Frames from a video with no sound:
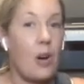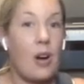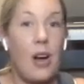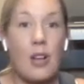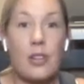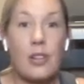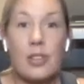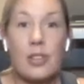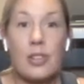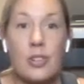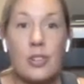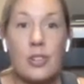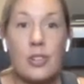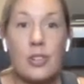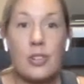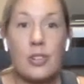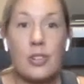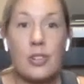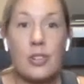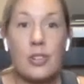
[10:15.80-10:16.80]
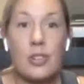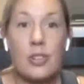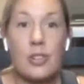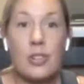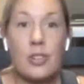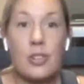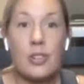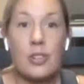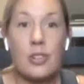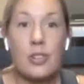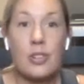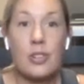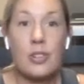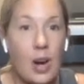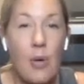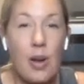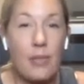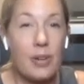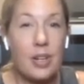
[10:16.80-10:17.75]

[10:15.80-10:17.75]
or on your tech apps or